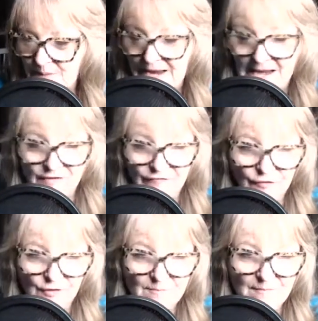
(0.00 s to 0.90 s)

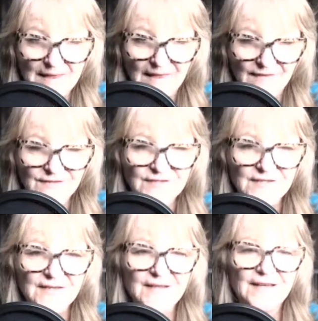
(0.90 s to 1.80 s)
painful amends
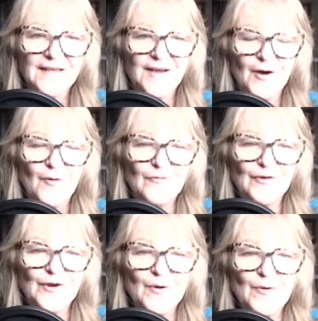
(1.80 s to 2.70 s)

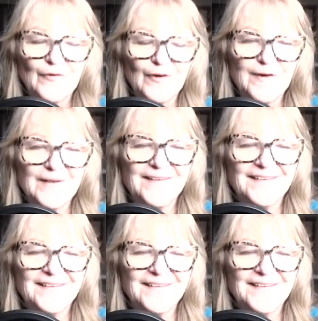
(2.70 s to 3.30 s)
over and over,